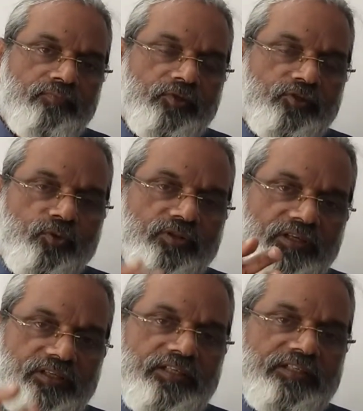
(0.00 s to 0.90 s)
So
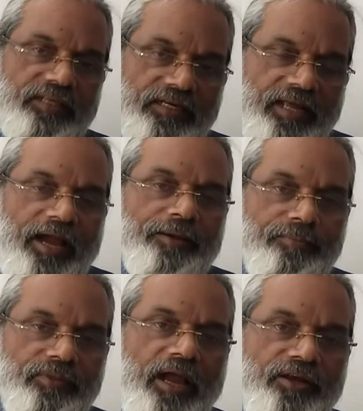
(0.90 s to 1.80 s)
this is the
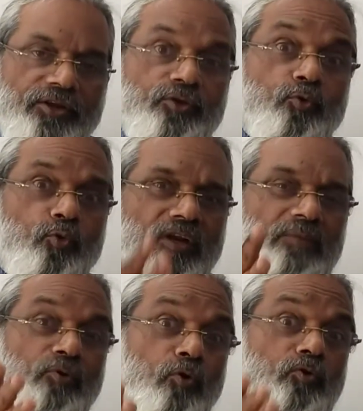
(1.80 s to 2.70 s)
time that you
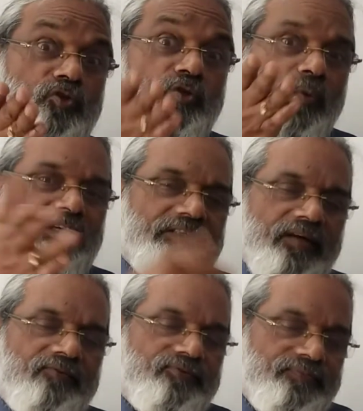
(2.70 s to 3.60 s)
remove
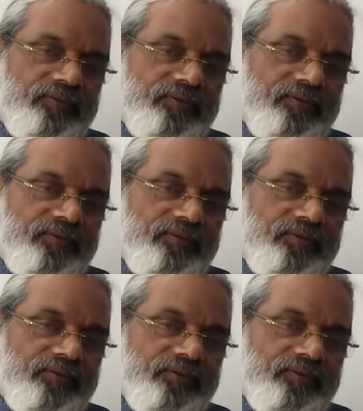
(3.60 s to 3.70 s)
yourself.